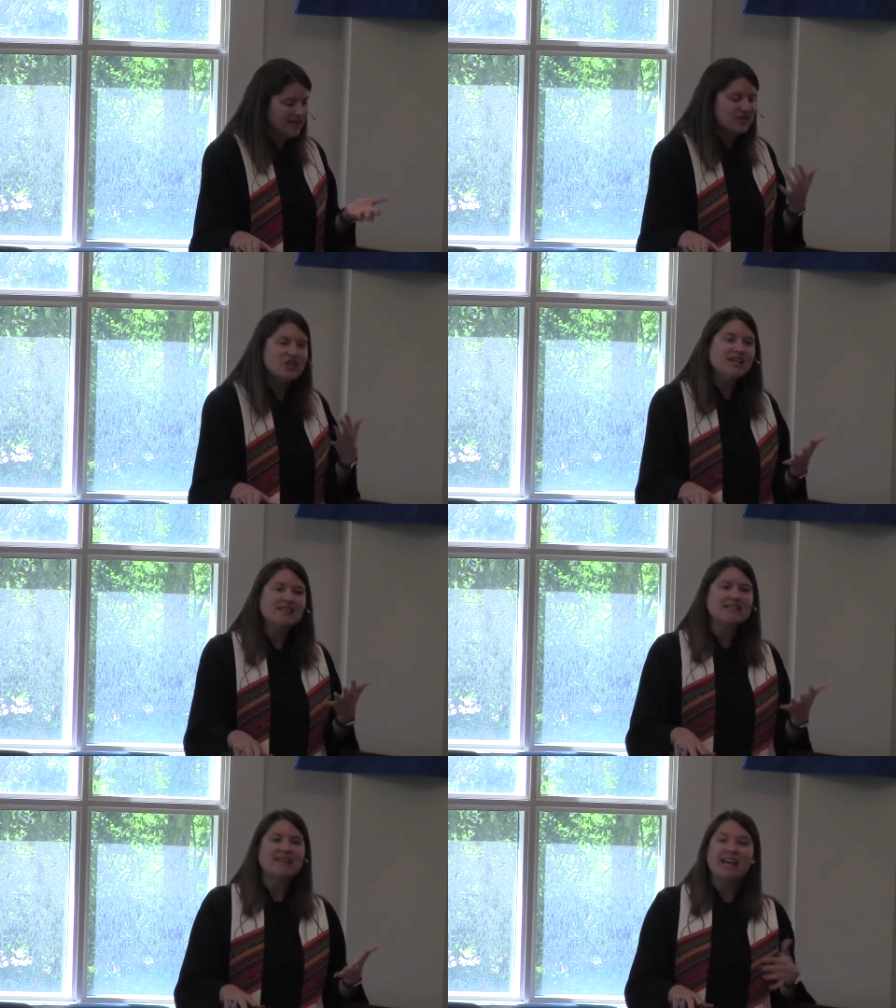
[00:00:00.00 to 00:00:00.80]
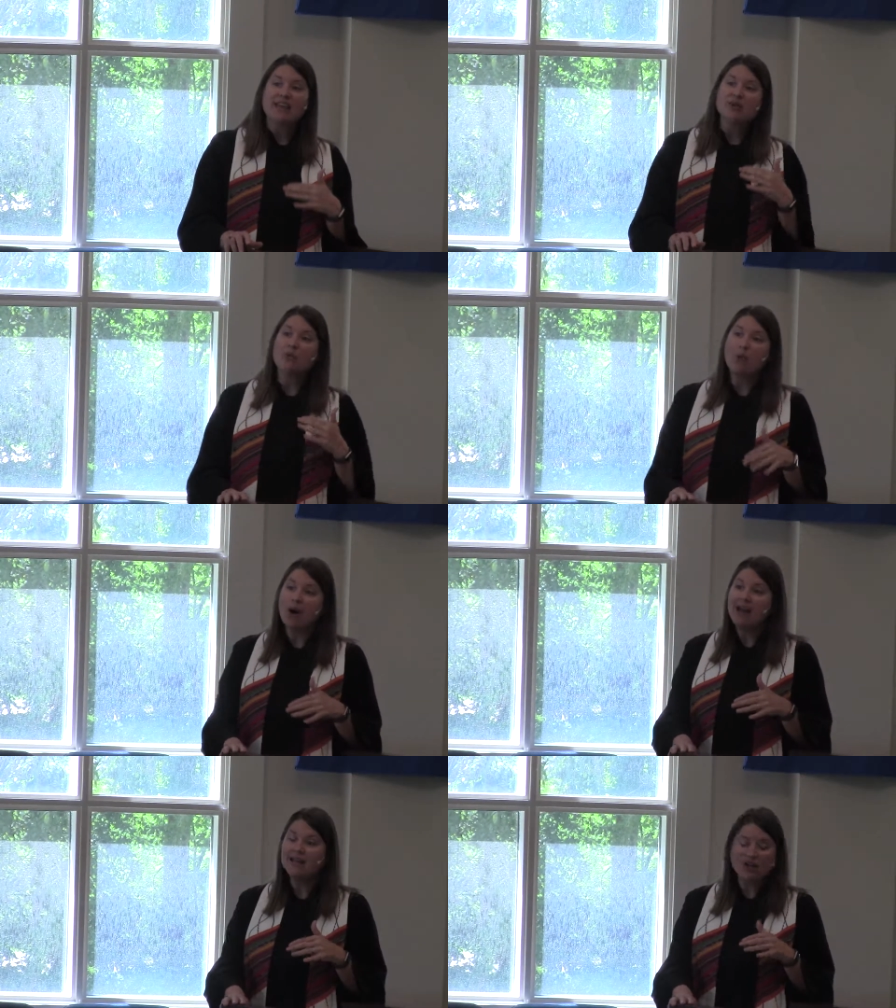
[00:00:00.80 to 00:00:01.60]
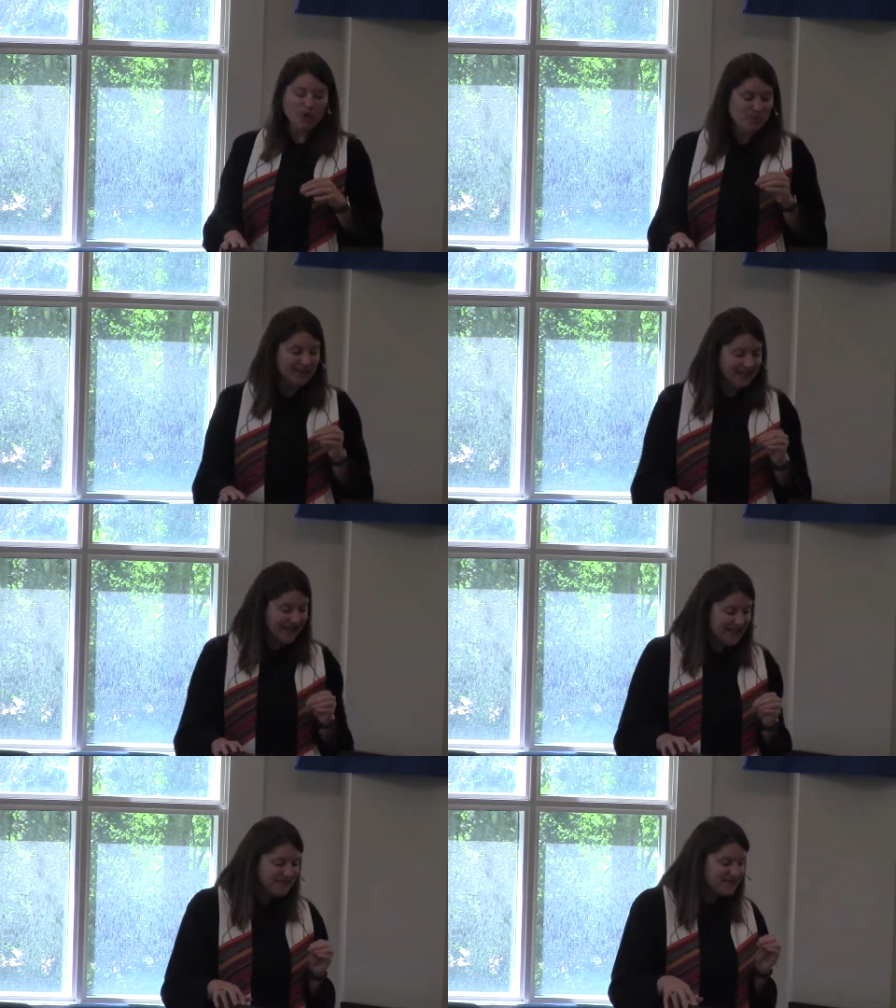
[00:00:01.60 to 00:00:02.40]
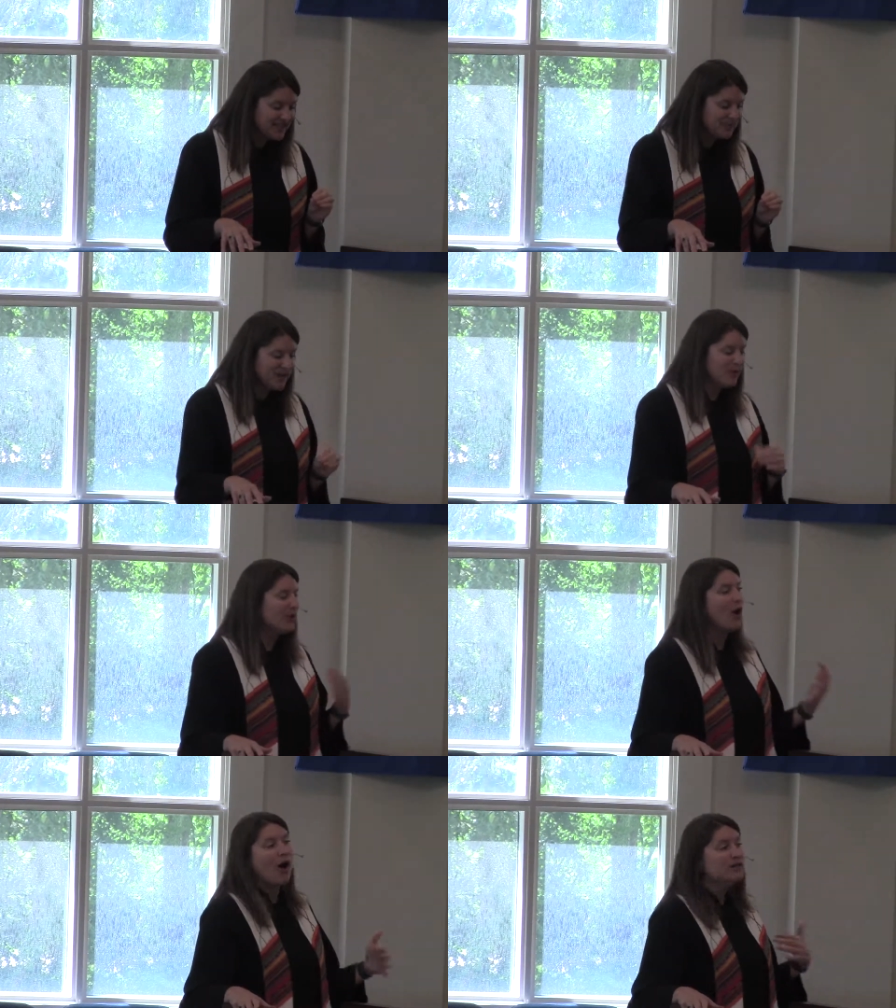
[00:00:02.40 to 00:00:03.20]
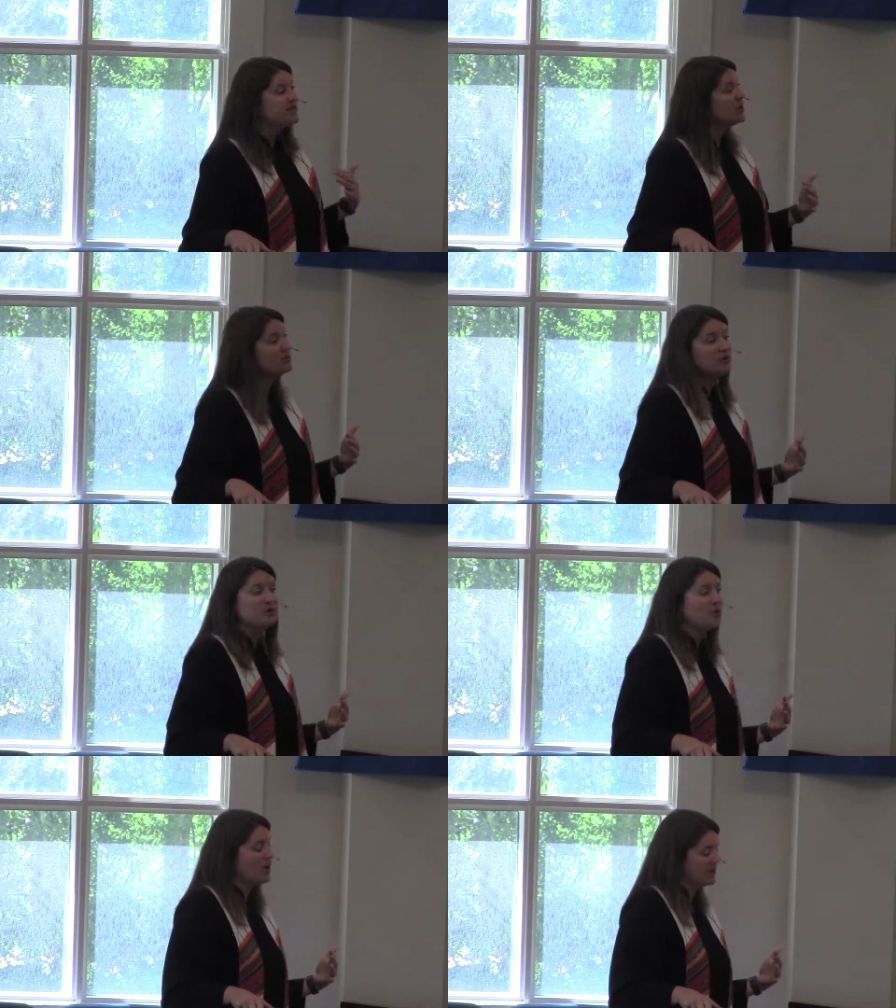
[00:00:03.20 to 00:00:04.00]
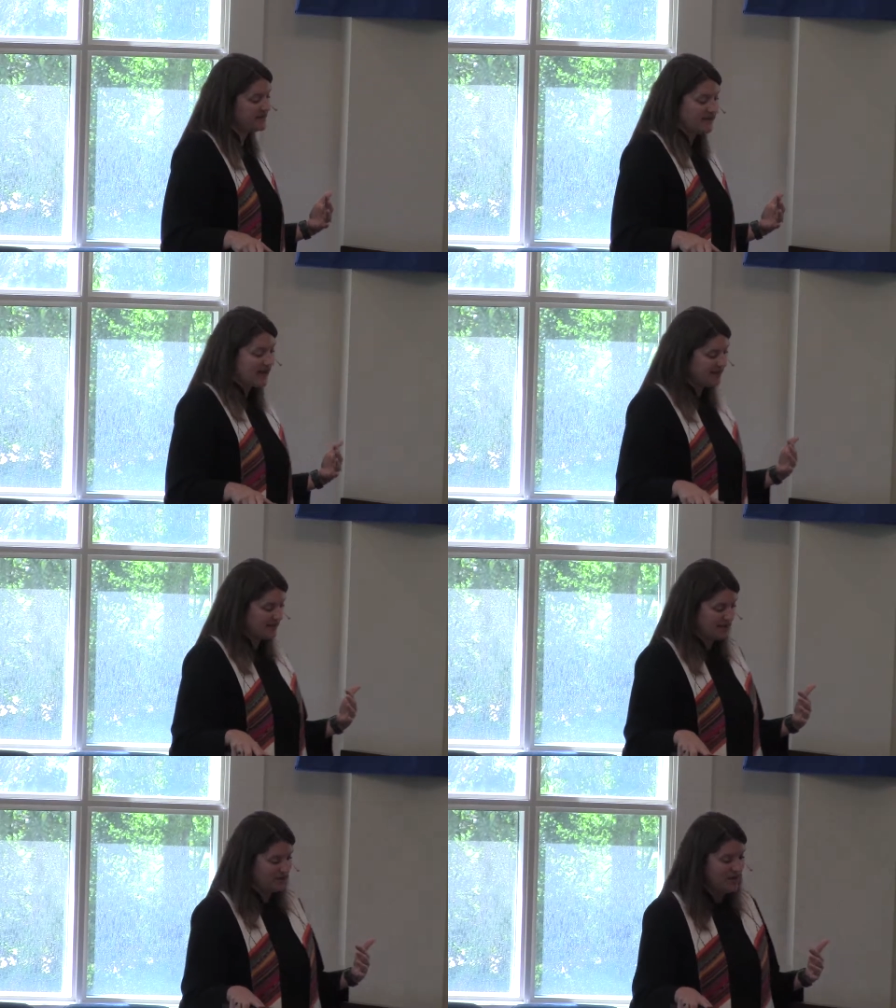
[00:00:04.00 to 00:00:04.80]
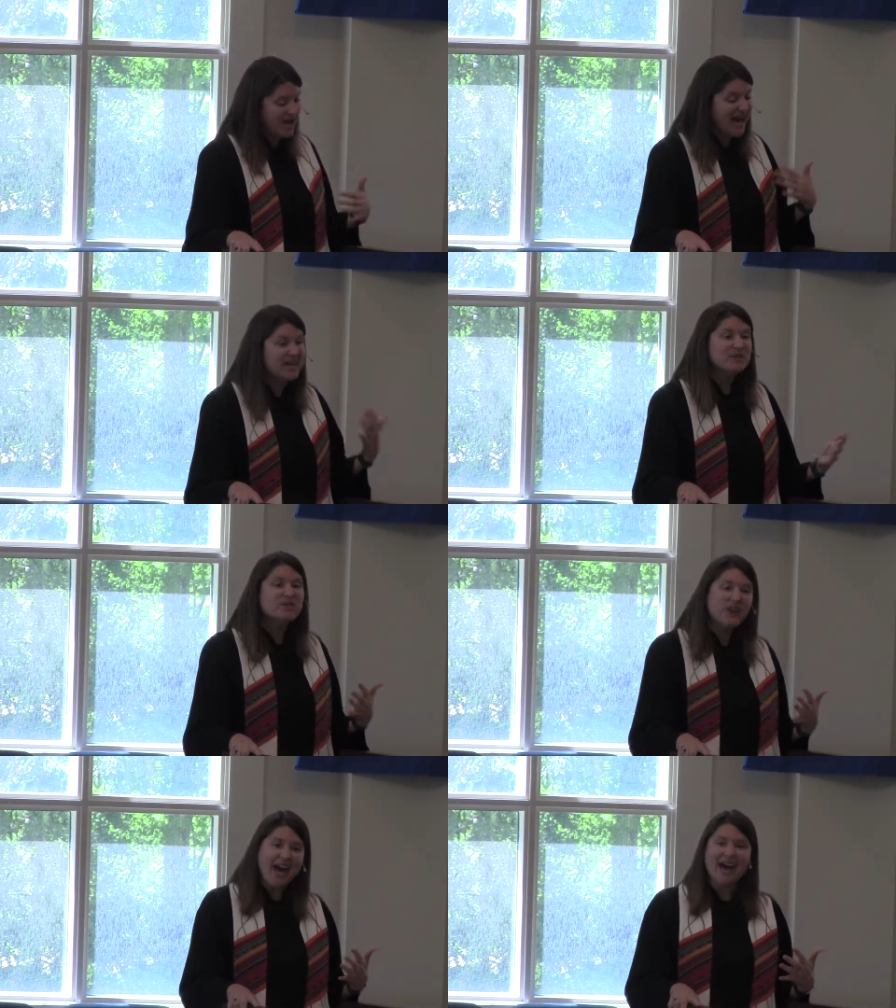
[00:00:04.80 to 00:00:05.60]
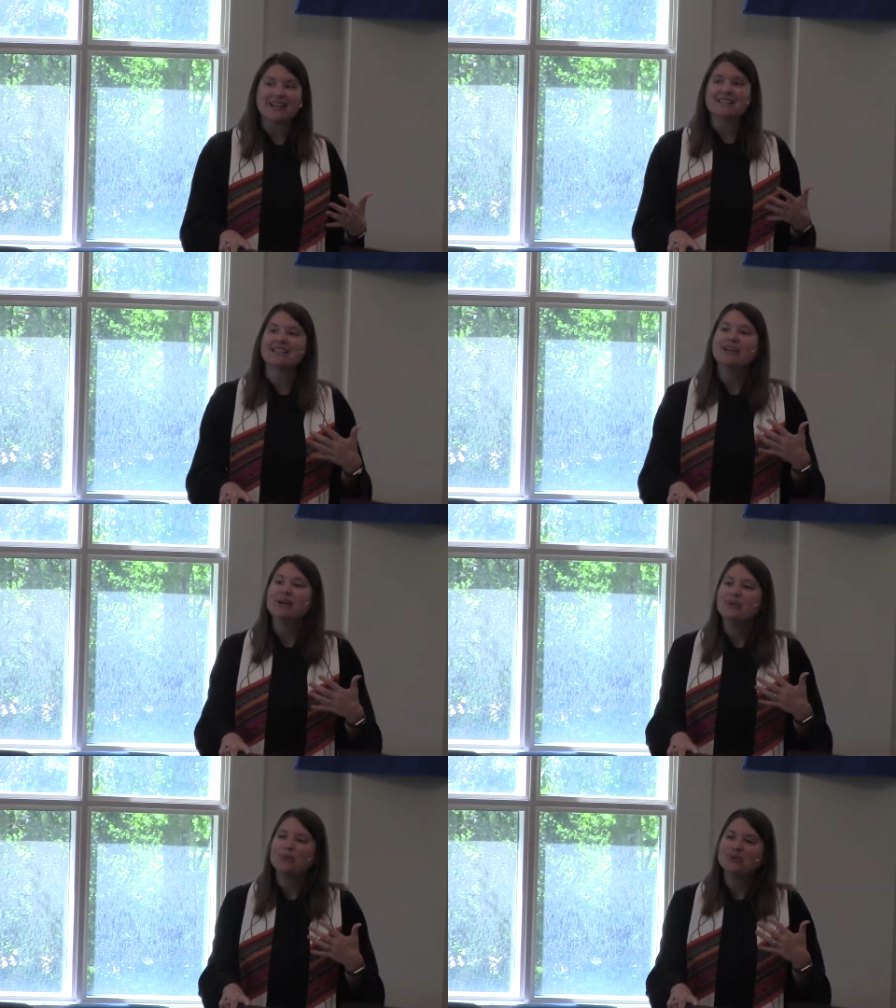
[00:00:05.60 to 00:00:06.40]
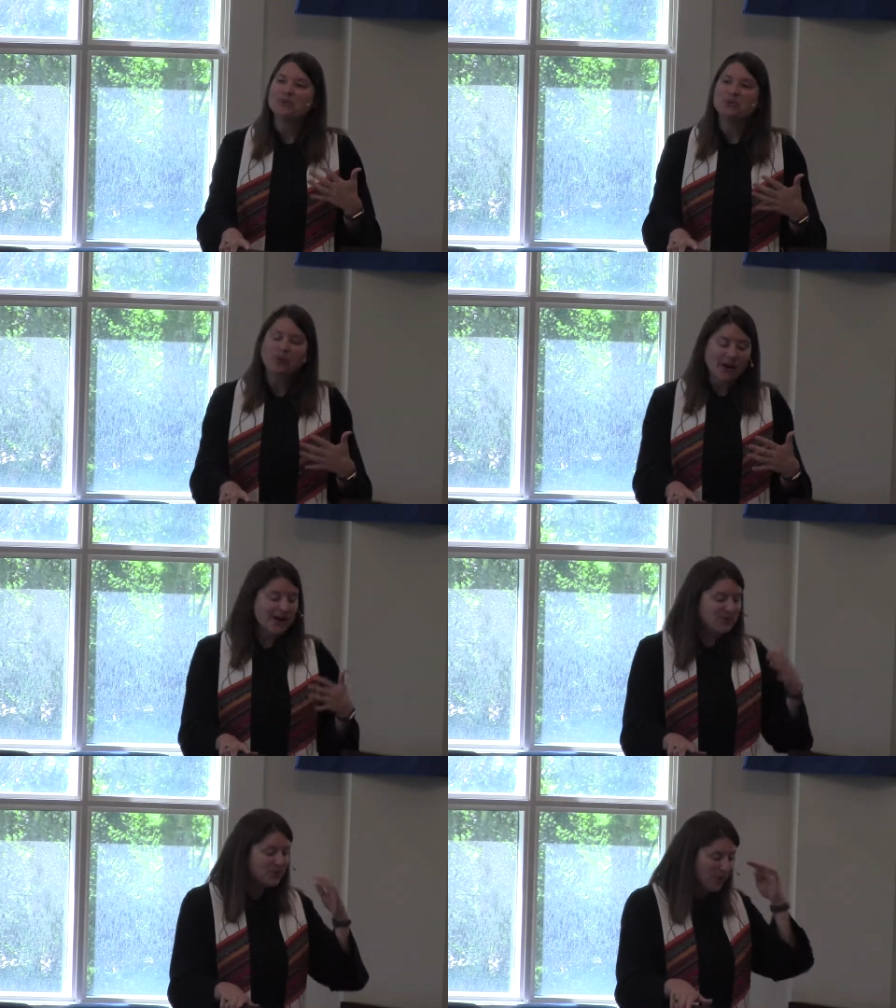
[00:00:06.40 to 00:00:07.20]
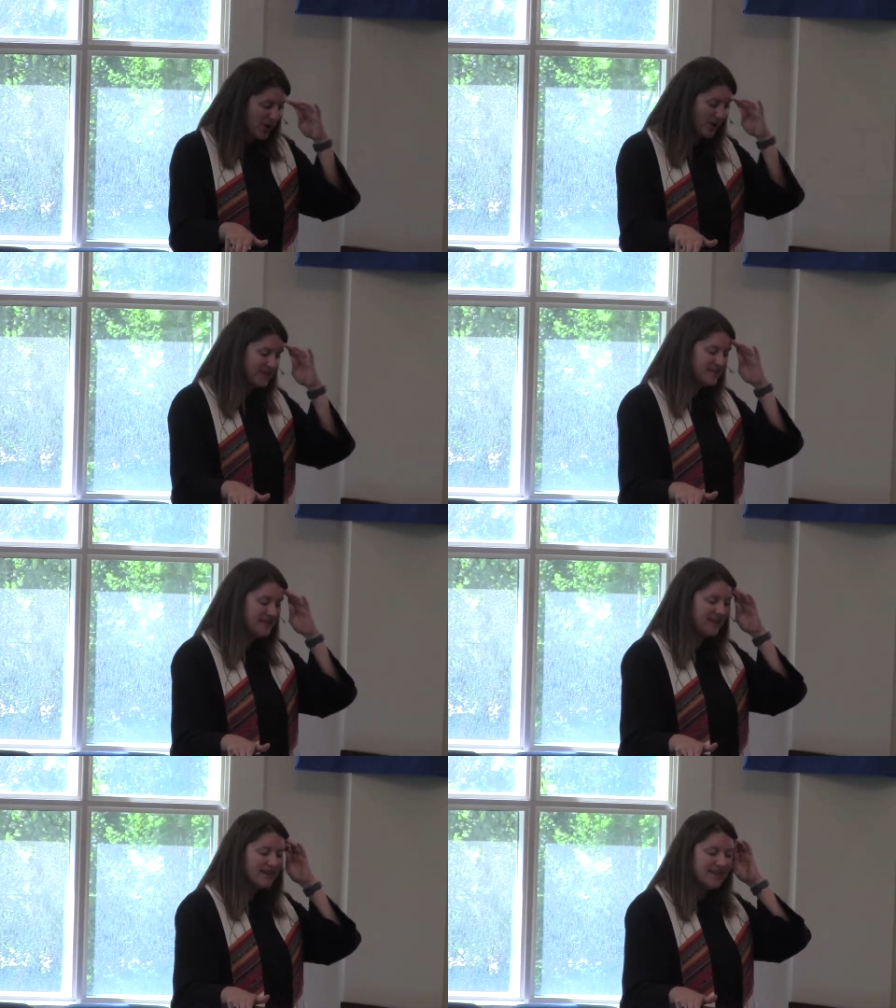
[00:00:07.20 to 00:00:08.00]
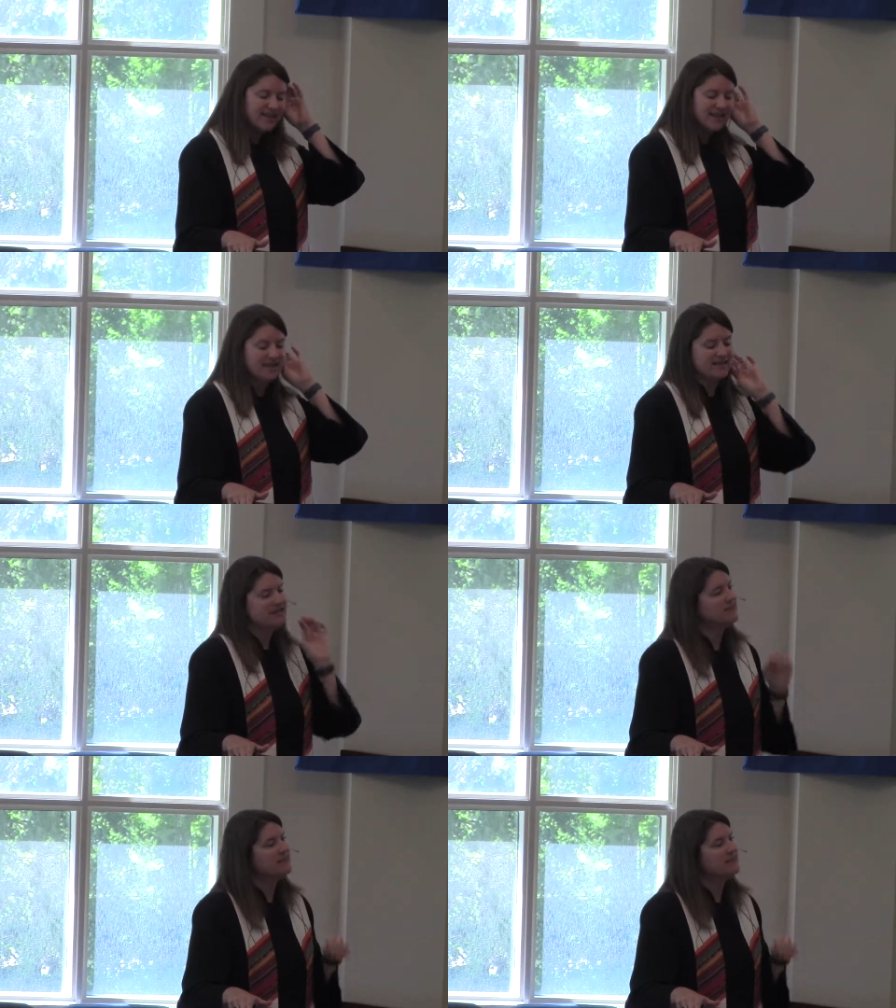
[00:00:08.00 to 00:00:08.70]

Jesus saying, "The one who believes in me will also do the works that I do, and in fact, will do greater works than these."